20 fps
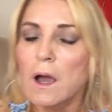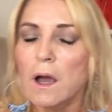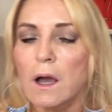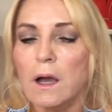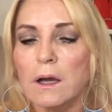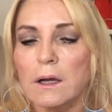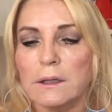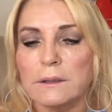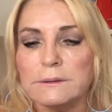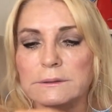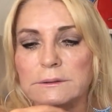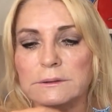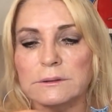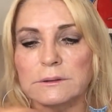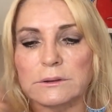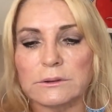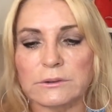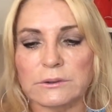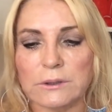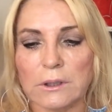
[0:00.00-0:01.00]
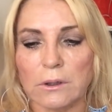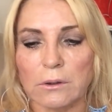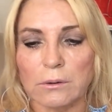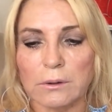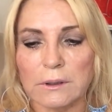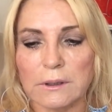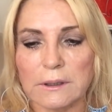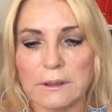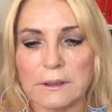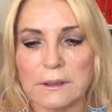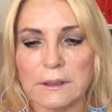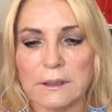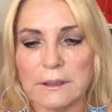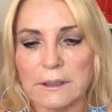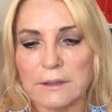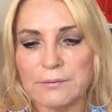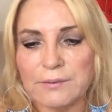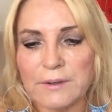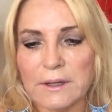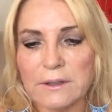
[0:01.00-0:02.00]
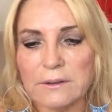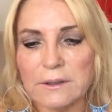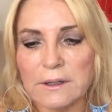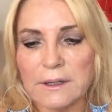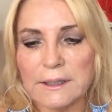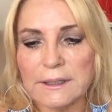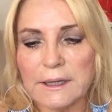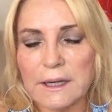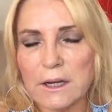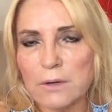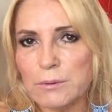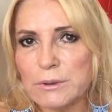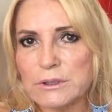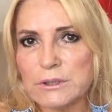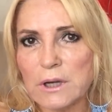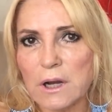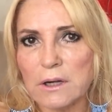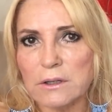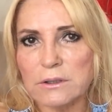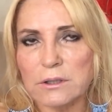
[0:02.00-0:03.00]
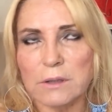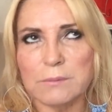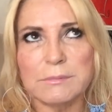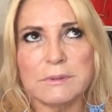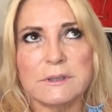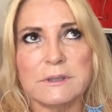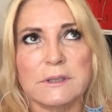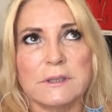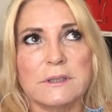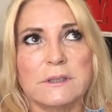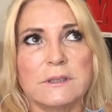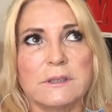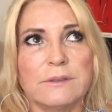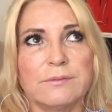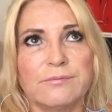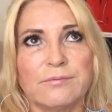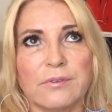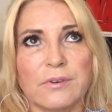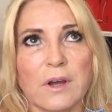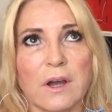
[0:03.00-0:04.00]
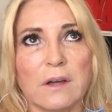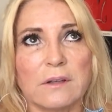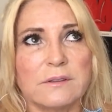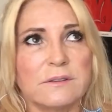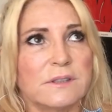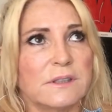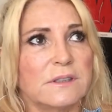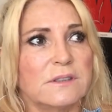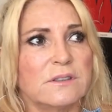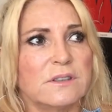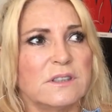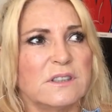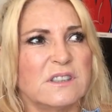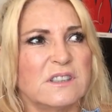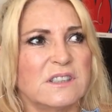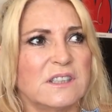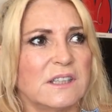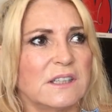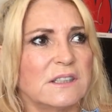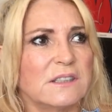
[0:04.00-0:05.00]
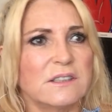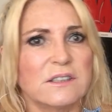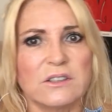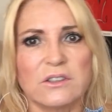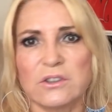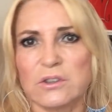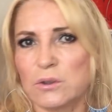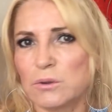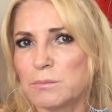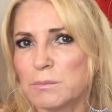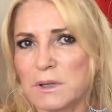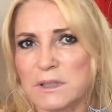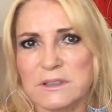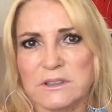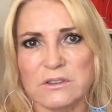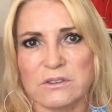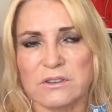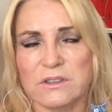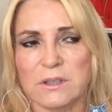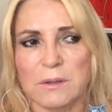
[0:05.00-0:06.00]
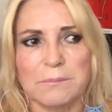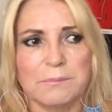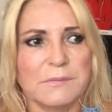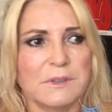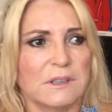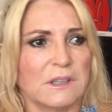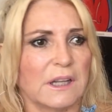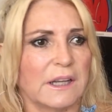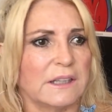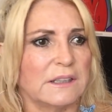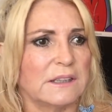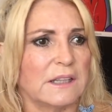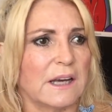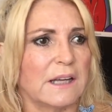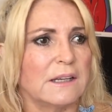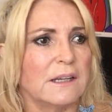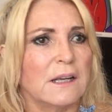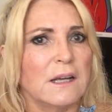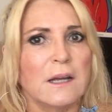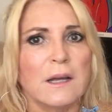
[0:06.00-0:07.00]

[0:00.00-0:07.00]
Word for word: Uh, so, and I found out I can't retire till I'm sixty-five, sixty-six in two months or something like that.